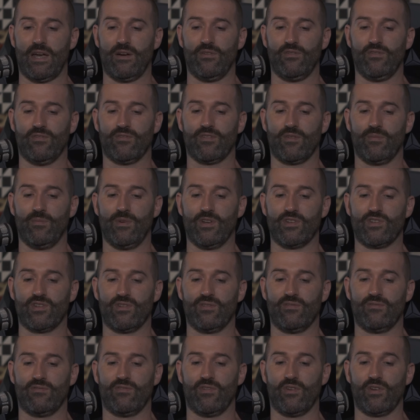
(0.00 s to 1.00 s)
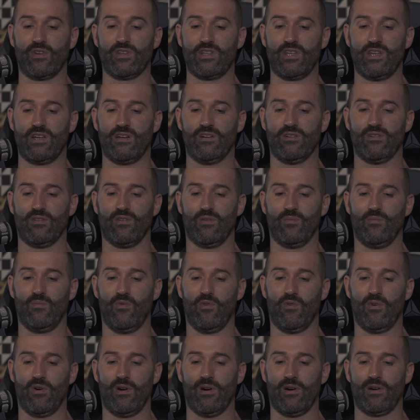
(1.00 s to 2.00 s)
out of commission for a year or
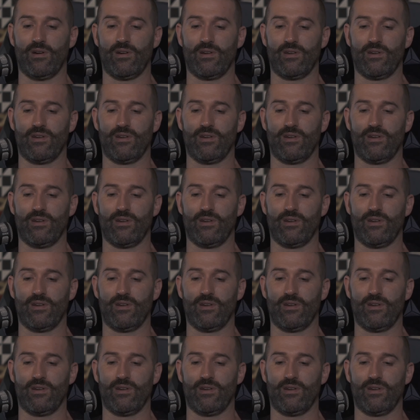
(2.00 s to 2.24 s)
more.